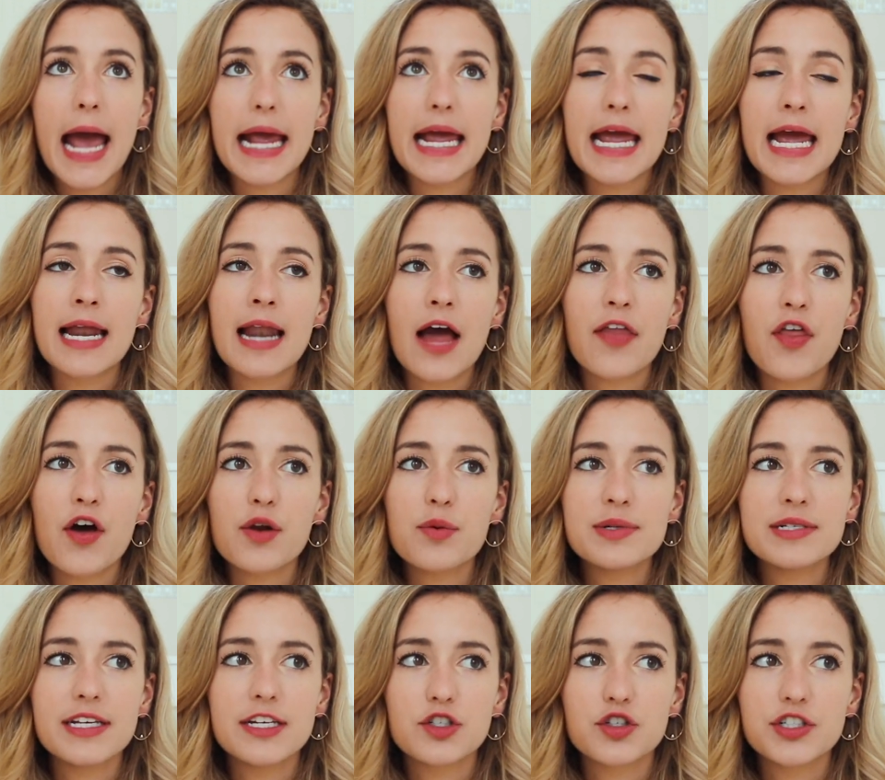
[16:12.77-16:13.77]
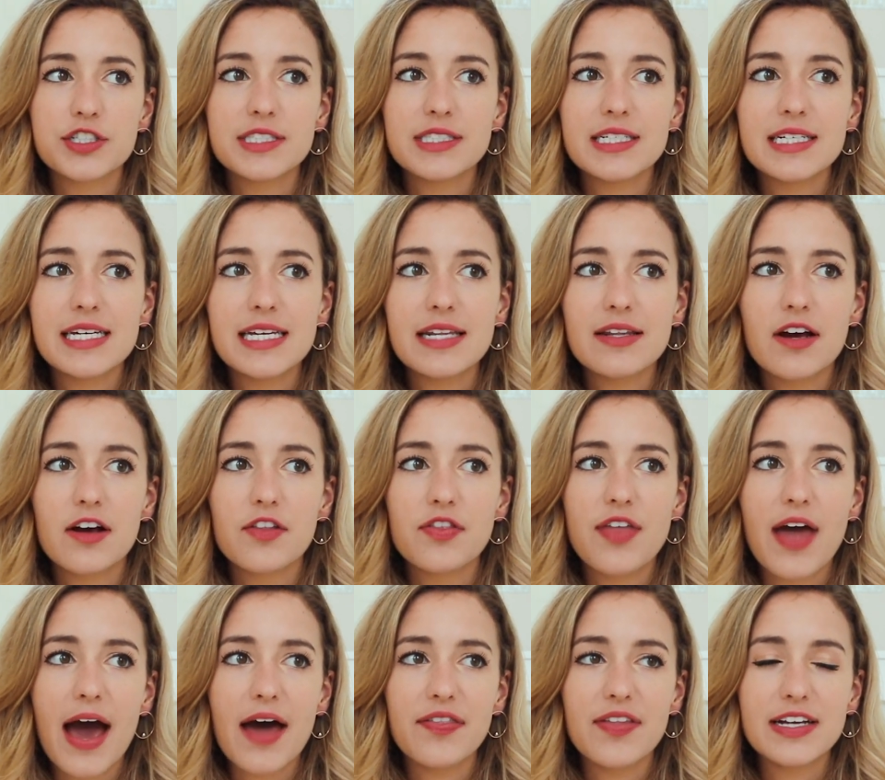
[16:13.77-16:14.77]
And I thought it was interesting
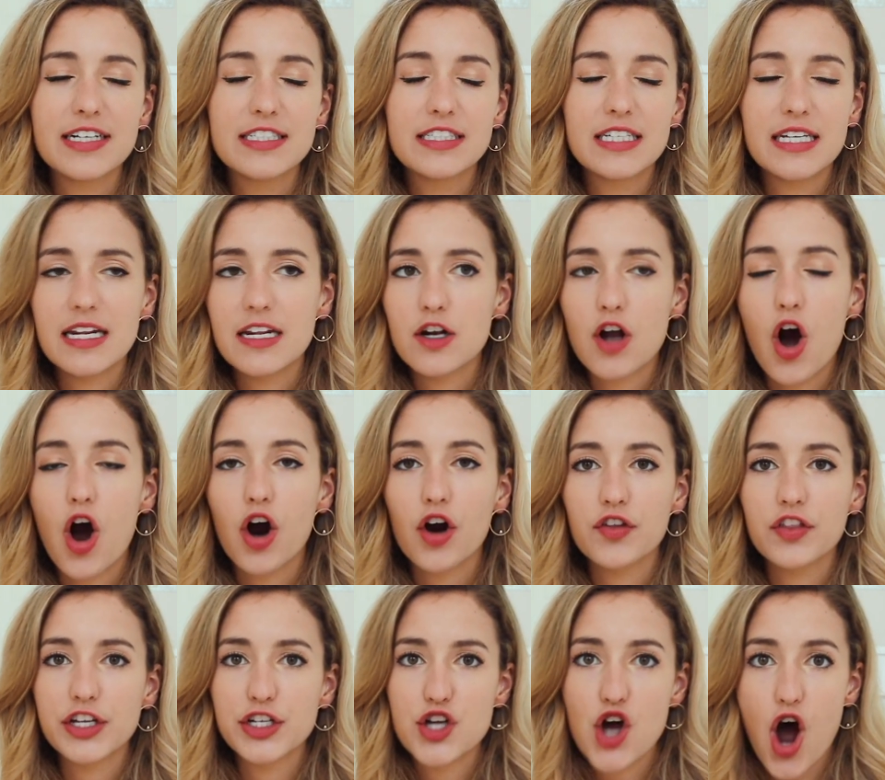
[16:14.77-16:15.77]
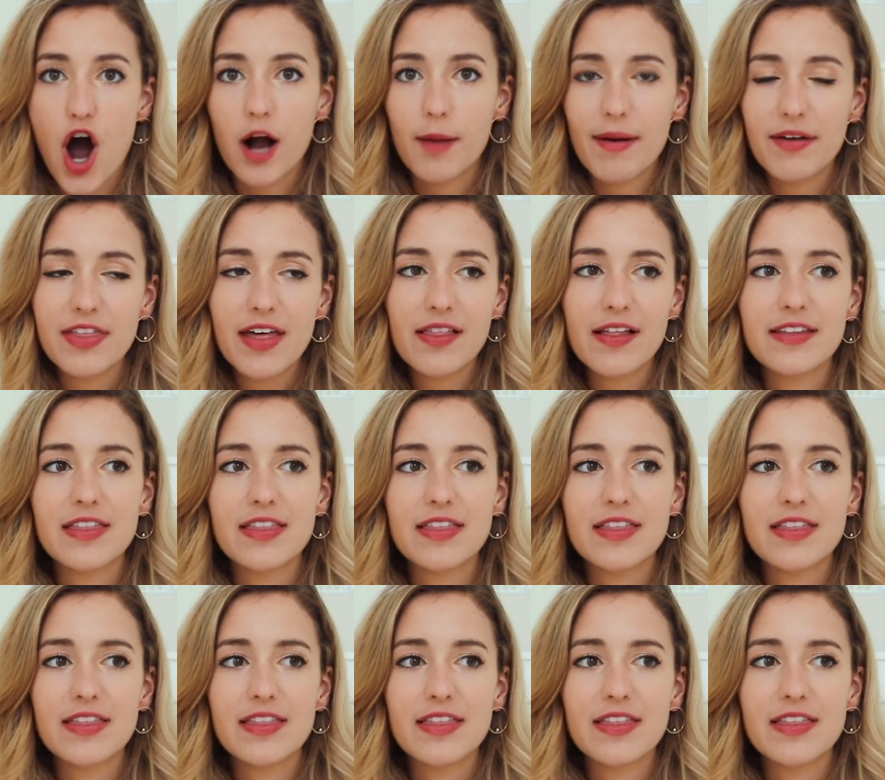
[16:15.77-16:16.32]
that they didn't hardly talk about that.